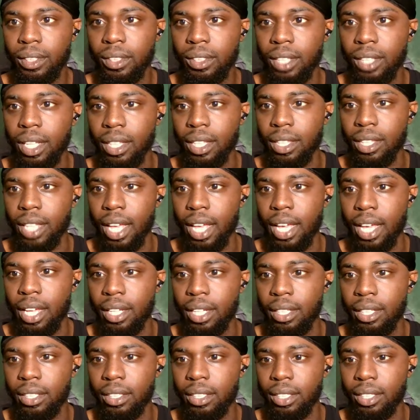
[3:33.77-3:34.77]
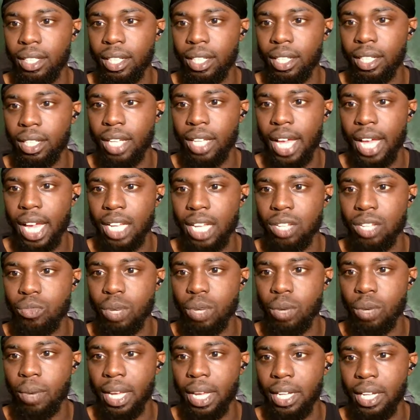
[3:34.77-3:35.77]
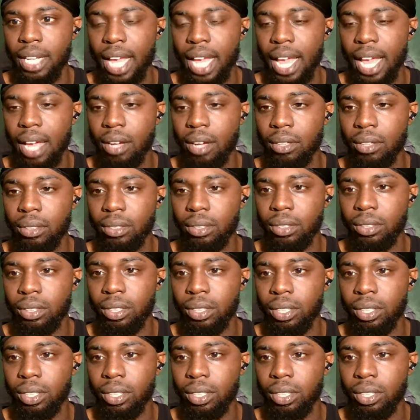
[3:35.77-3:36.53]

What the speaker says: And then as we went down,